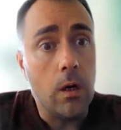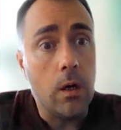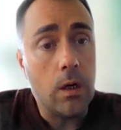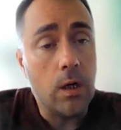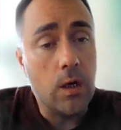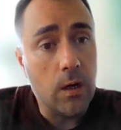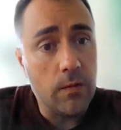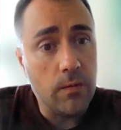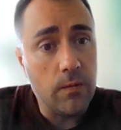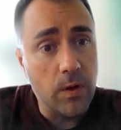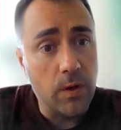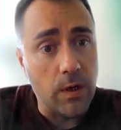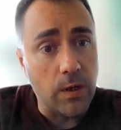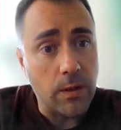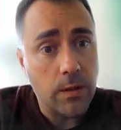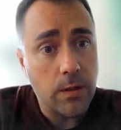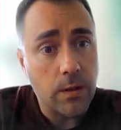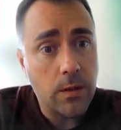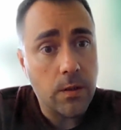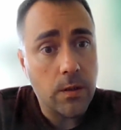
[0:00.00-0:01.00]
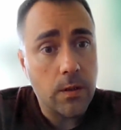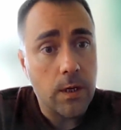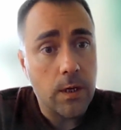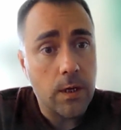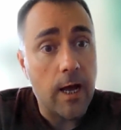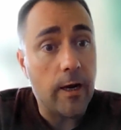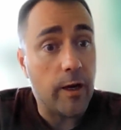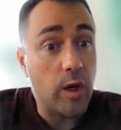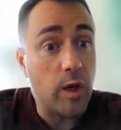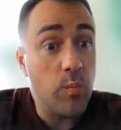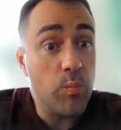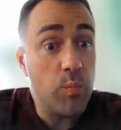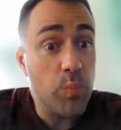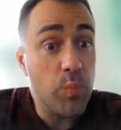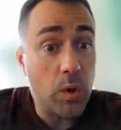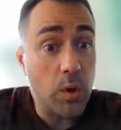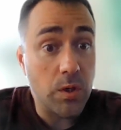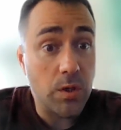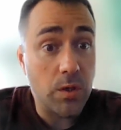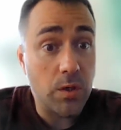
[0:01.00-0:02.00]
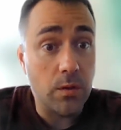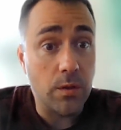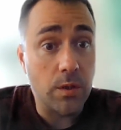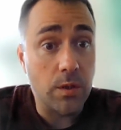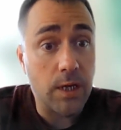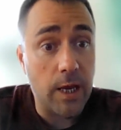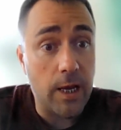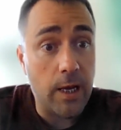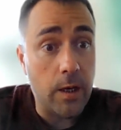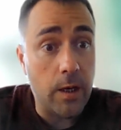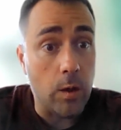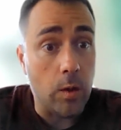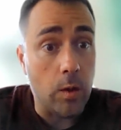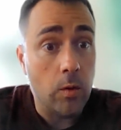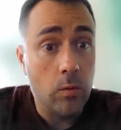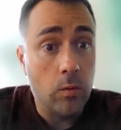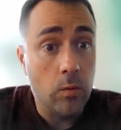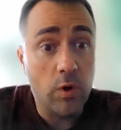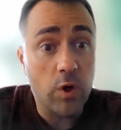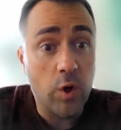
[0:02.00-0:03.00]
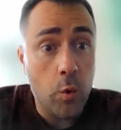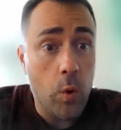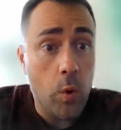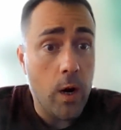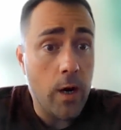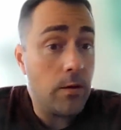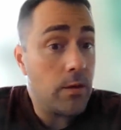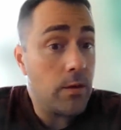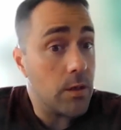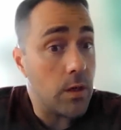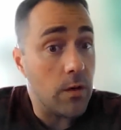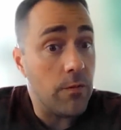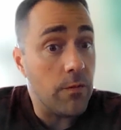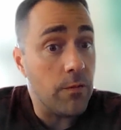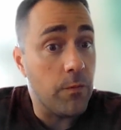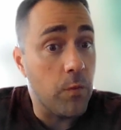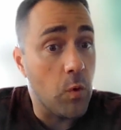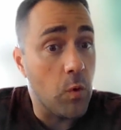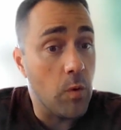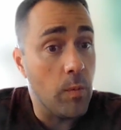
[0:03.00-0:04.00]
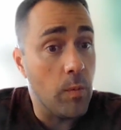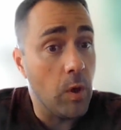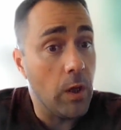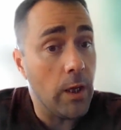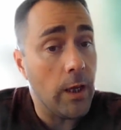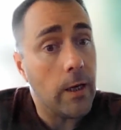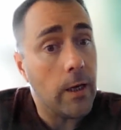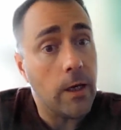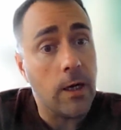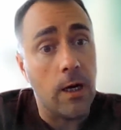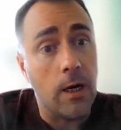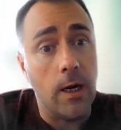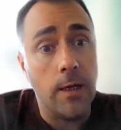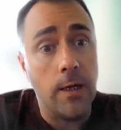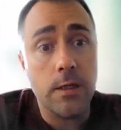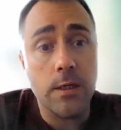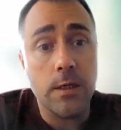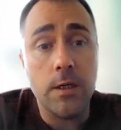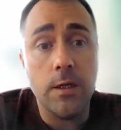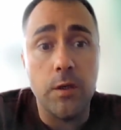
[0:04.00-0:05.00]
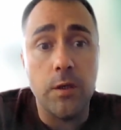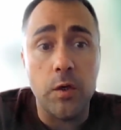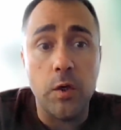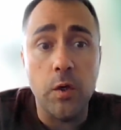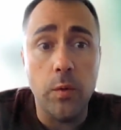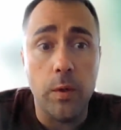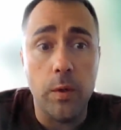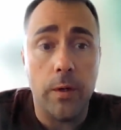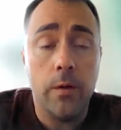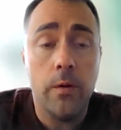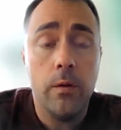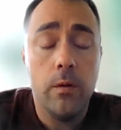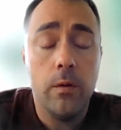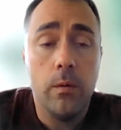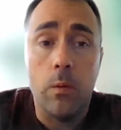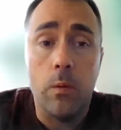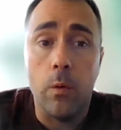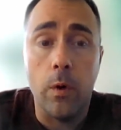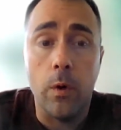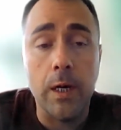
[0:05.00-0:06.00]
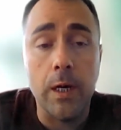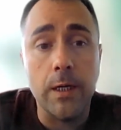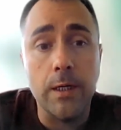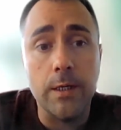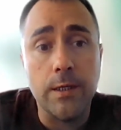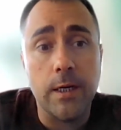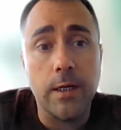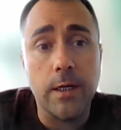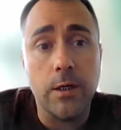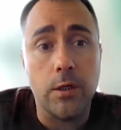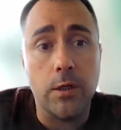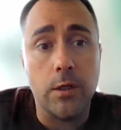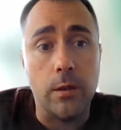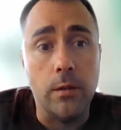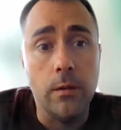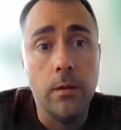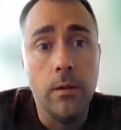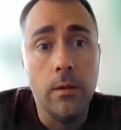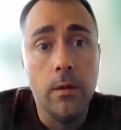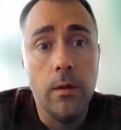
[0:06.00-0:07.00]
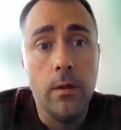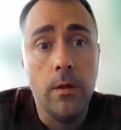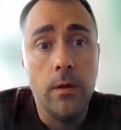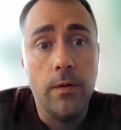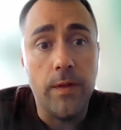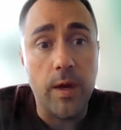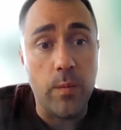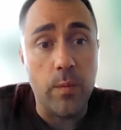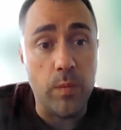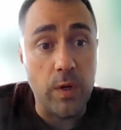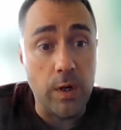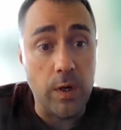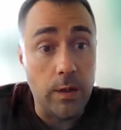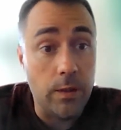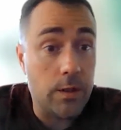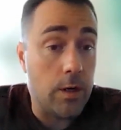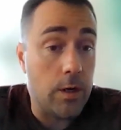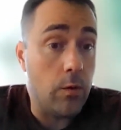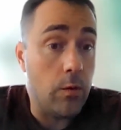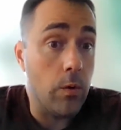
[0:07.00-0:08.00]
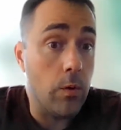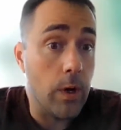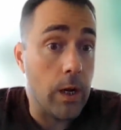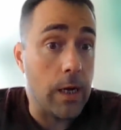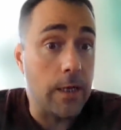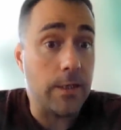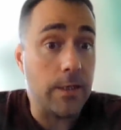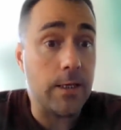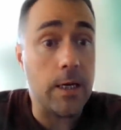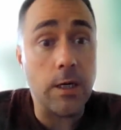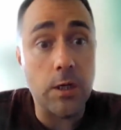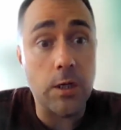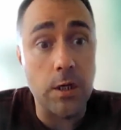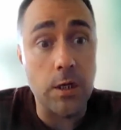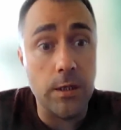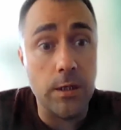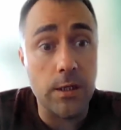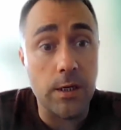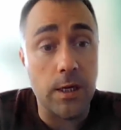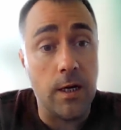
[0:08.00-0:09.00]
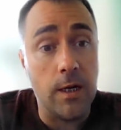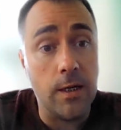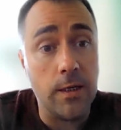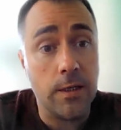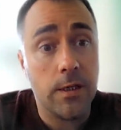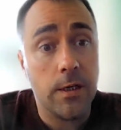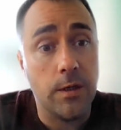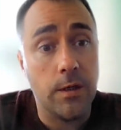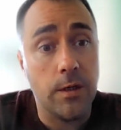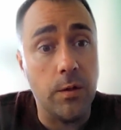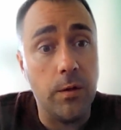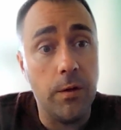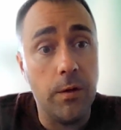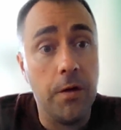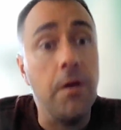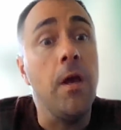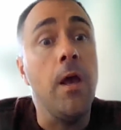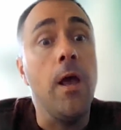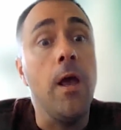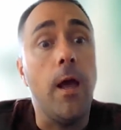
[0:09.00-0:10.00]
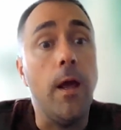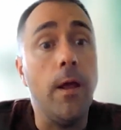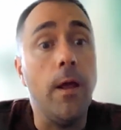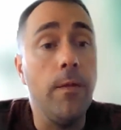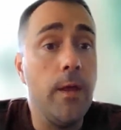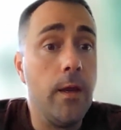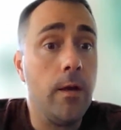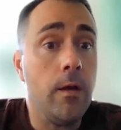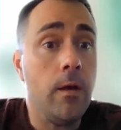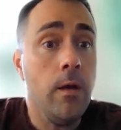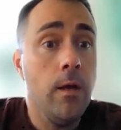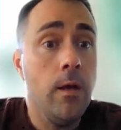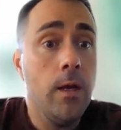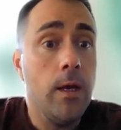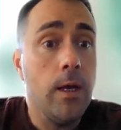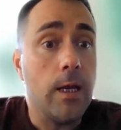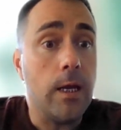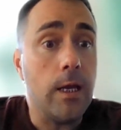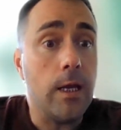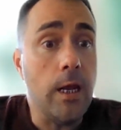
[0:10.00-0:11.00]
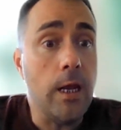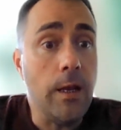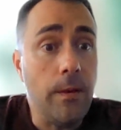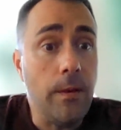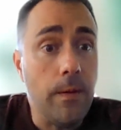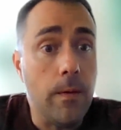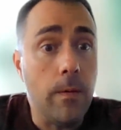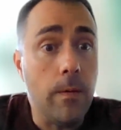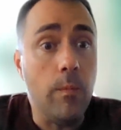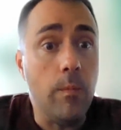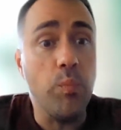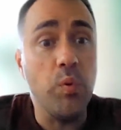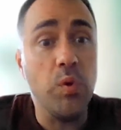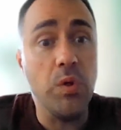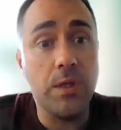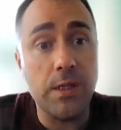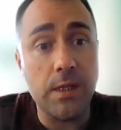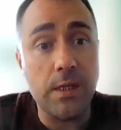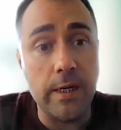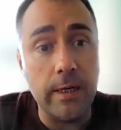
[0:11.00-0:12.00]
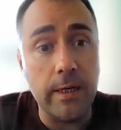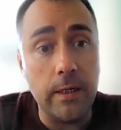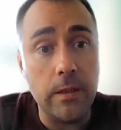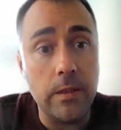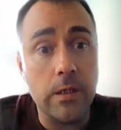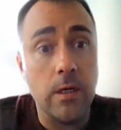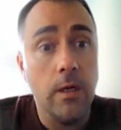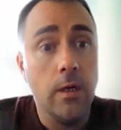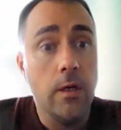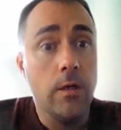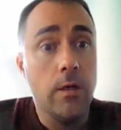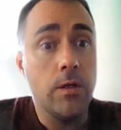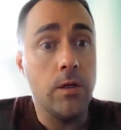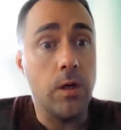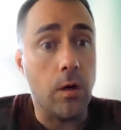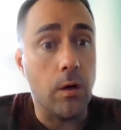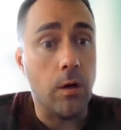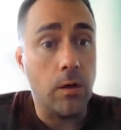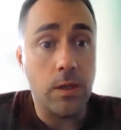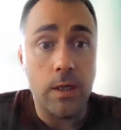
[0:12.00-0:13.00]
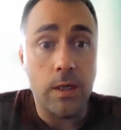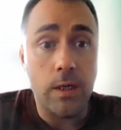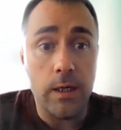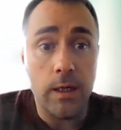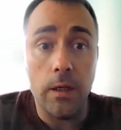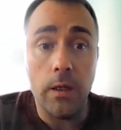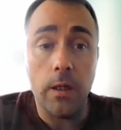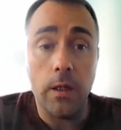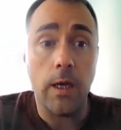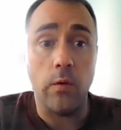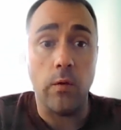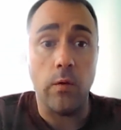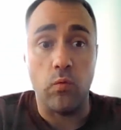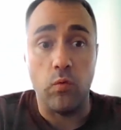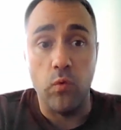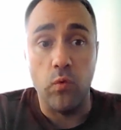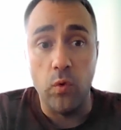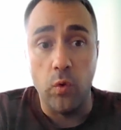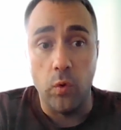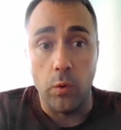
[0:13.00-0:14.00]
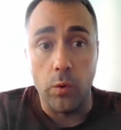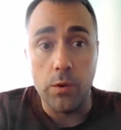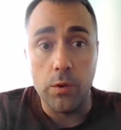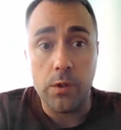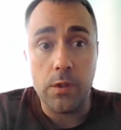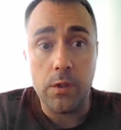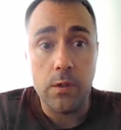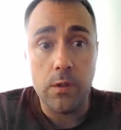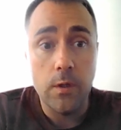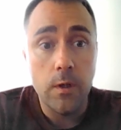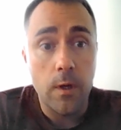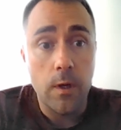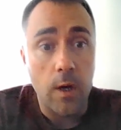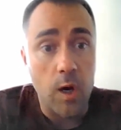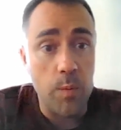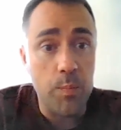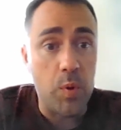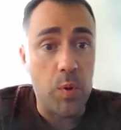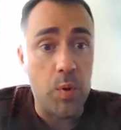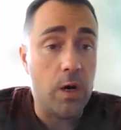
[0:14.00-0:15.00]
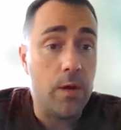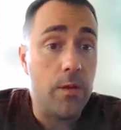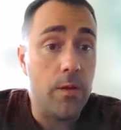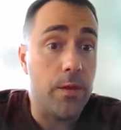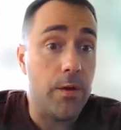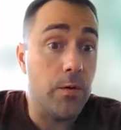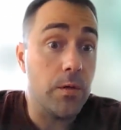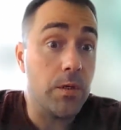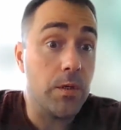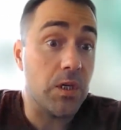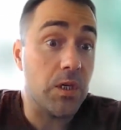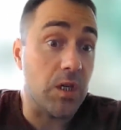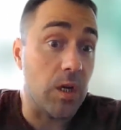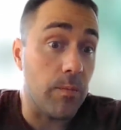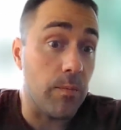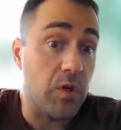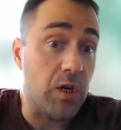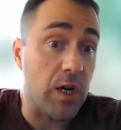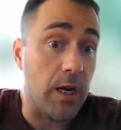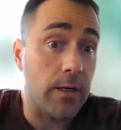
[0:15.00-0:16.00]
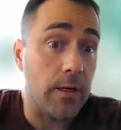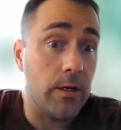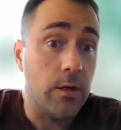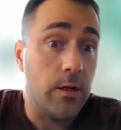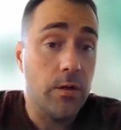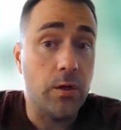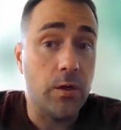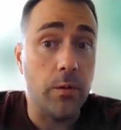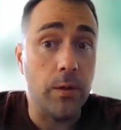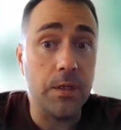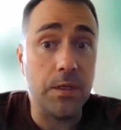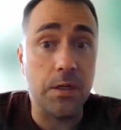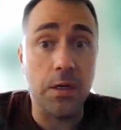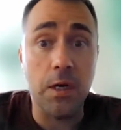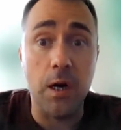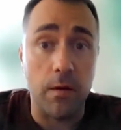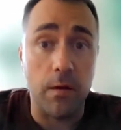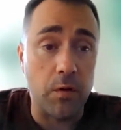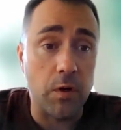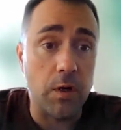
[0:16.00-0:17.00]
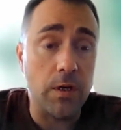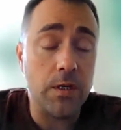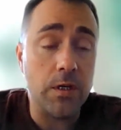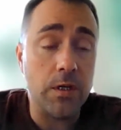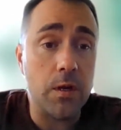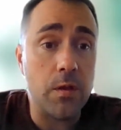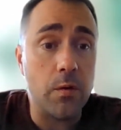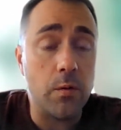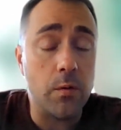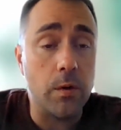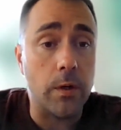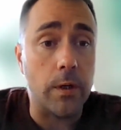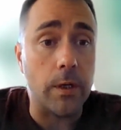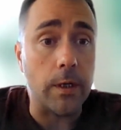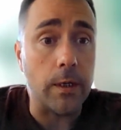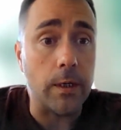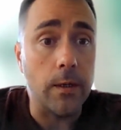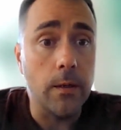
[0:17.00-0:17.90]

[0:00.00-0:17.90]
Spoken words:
governance at impersonal scale requires a formally constituted organization. That means an organization is constituted and then it proceeds to articulate rules upon those subject to its governance authority.